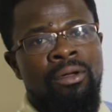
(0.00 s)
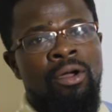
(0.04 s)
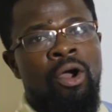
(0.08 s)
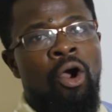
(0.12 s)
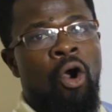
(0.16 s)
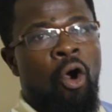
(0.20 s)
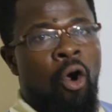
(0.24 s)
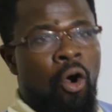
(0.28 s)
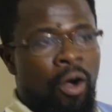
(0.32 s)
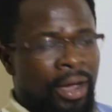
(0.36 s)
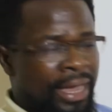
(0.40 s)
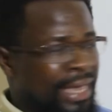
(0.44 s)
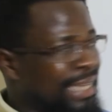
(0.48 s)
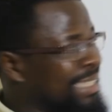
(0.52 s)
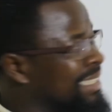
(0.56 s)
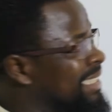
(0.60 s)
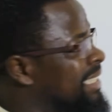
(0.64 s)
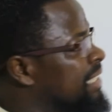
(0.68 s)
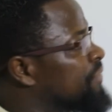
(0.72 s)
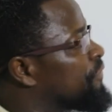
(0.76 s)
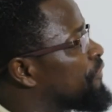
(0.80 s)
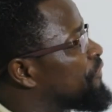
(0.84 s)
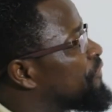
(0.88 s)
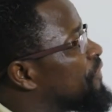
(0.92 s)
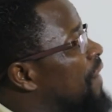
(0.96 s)
or is
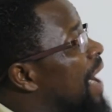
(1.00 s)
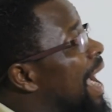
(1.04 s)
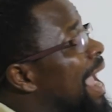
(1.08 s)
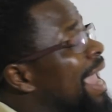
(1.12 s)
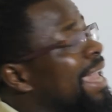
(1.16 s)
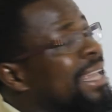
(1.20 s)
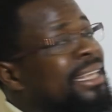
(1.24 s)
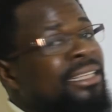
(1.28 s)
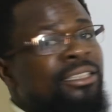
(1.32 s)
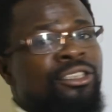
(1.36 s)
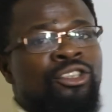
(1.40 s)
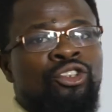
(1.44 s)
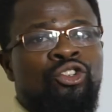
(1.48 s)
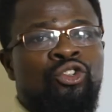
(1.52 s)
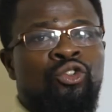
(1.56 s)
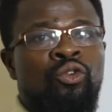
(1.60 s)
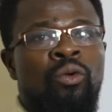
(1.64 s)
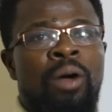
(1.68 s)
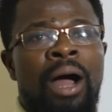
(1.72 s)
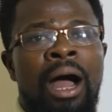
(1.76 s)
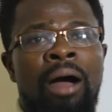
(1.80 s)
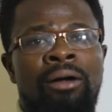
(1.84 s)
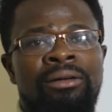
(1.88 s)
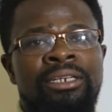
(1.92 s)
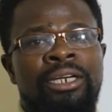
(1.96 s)
defined
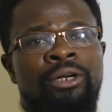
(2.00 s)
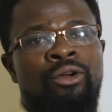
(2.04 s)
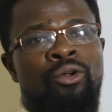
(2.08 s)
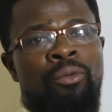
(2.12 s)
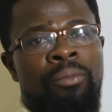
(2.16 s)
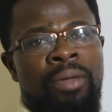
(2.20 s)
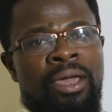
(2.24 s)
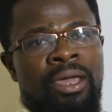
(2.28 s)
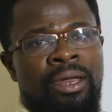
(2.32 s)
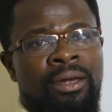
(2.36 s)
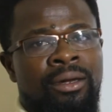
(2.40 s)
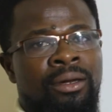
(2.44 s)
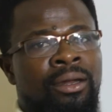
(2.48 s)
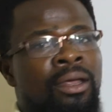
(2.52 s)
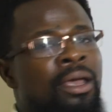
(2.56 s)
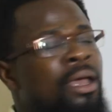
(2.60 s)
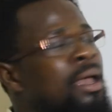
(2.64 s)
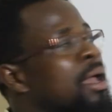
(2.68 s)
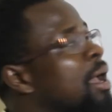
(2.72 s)
throughout the domain